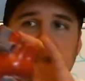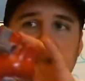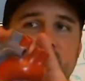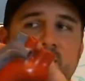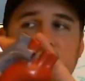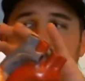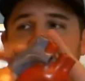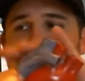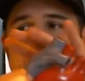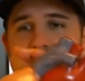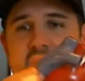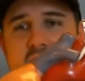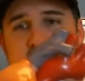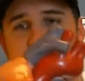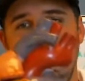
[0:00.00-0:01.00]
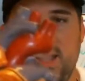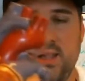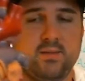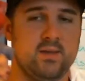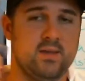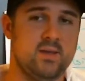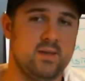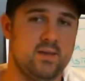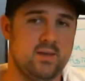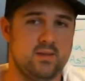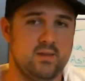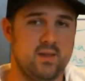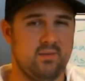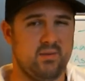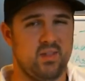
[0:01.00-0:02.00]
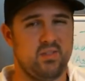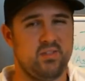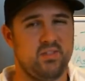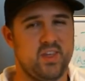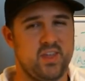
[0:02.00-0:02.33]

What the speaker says: Veins, on the other hand, to have a